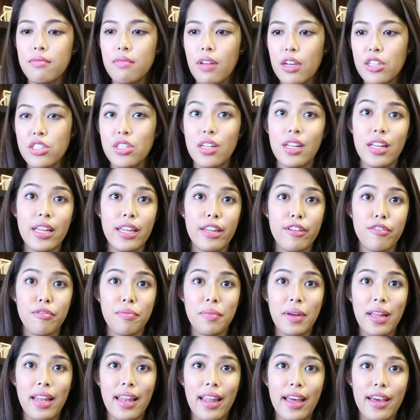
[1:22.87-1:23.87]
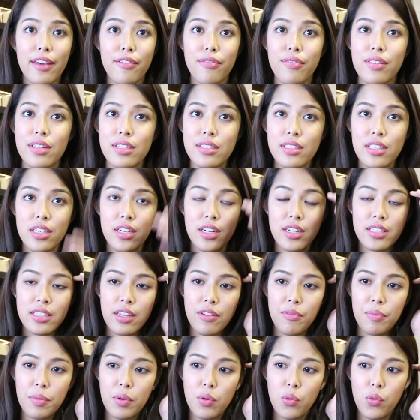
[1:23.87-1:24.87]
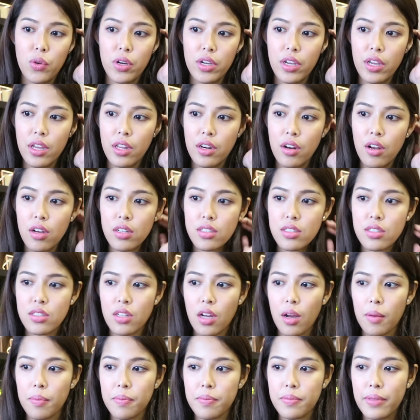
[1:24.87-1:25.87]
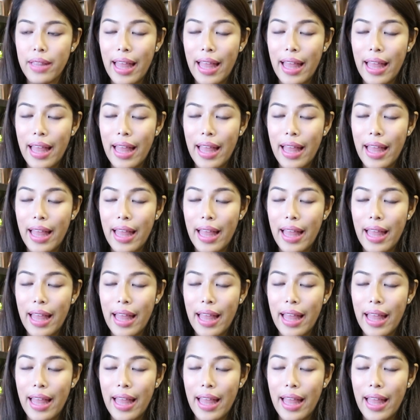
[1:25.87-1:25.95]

actually live my life this year because I've been working non-stop.